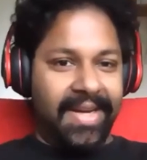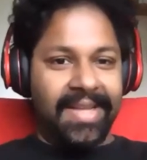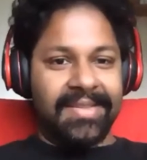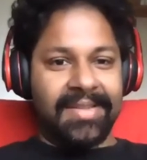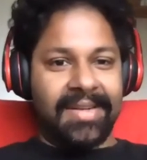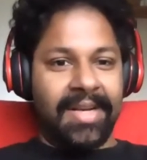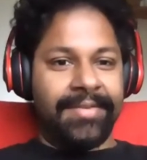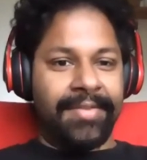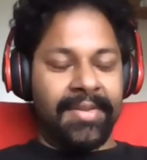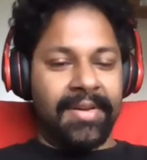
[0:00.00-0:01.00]
the science and
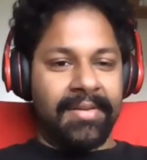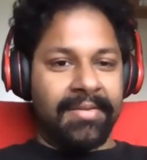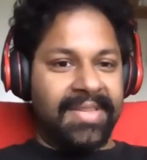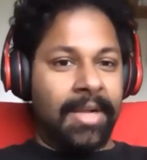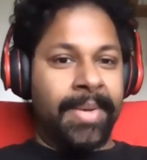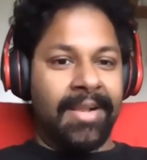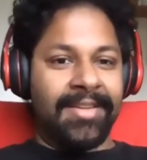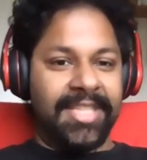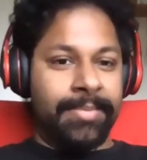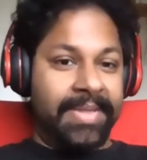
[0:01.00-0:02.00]
enough of the cell
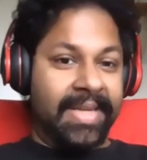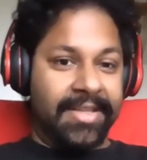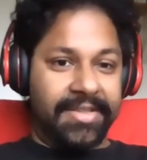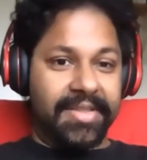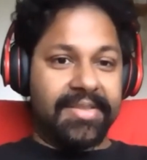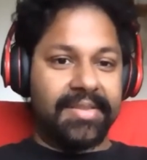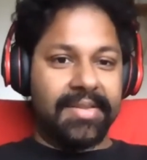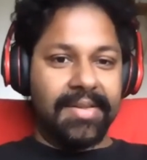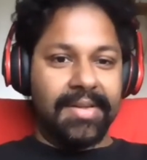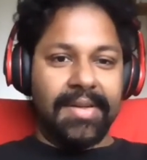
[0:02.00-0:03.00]
biology to be
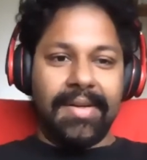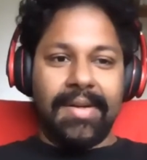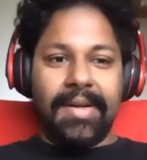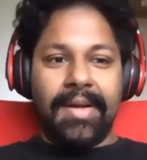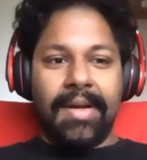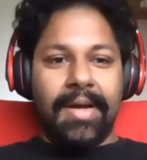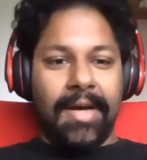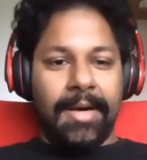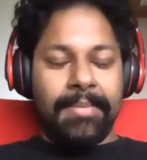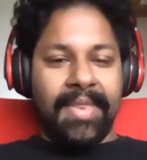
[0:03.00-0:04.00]
dangerous.
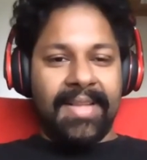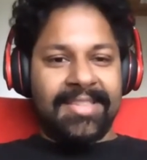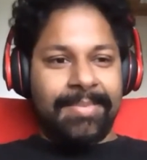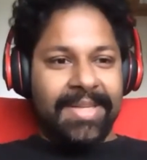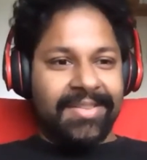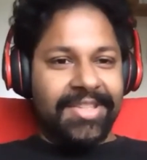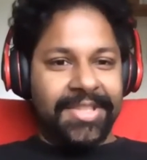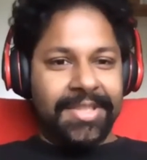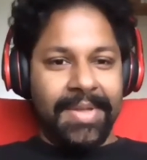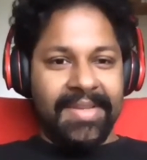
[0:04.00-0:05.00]
That's
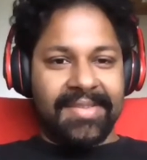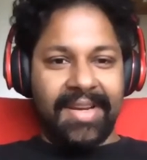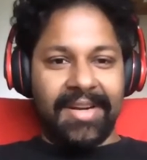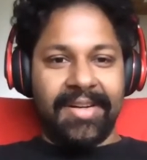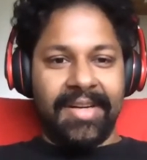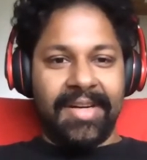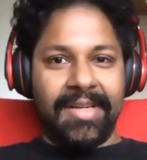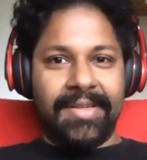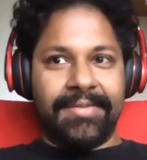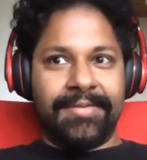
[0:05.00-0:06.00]
especially true in this era
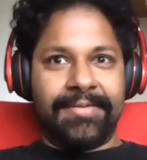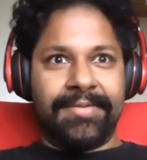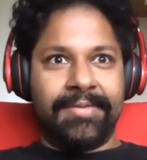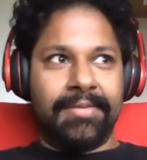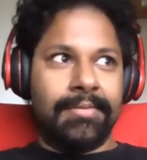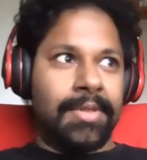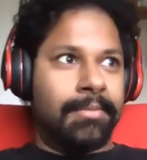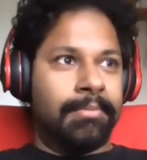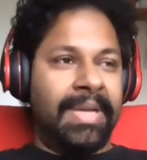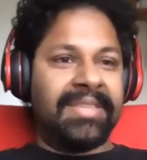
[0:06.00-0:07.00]
of,
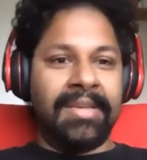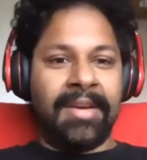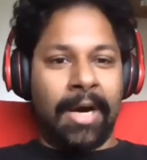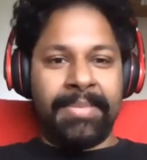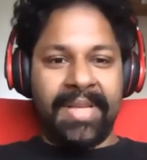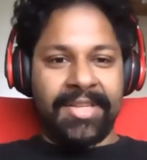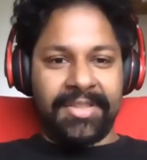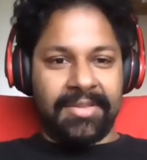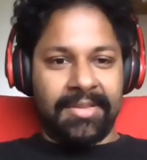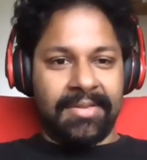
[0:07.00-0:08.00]
well, basically
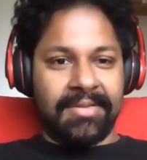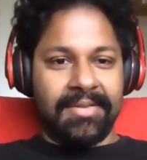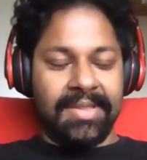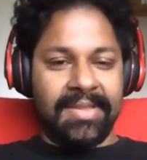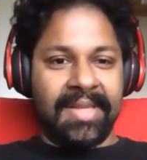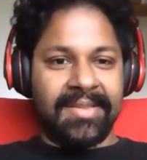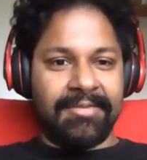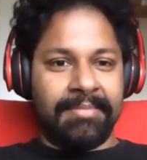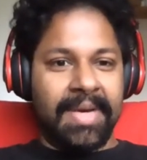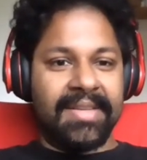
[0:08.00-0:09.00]
computational
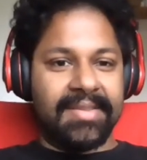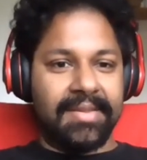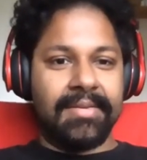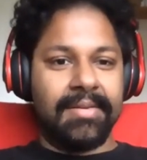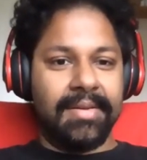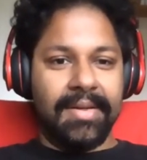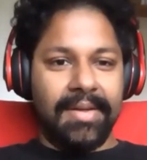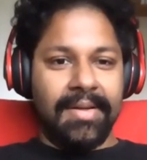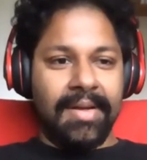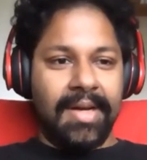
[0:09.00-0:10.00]
intensive medicine.
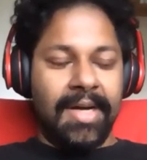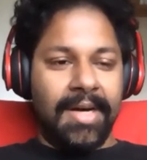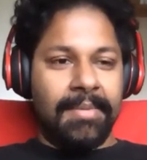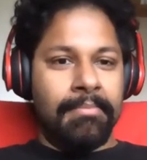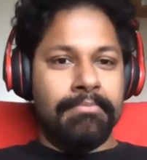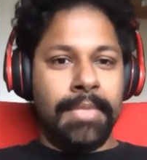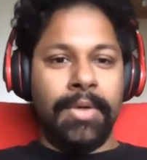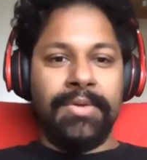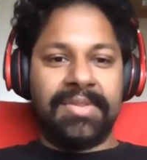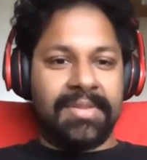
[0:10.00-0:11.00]

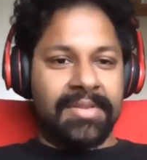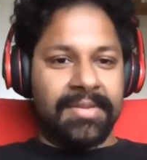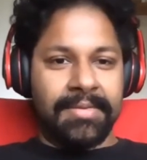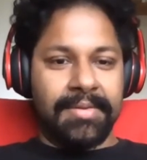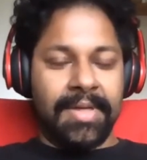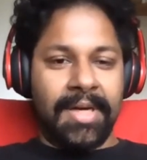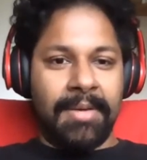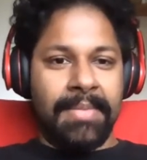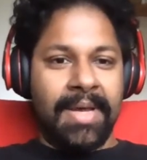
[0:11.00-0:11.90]
Most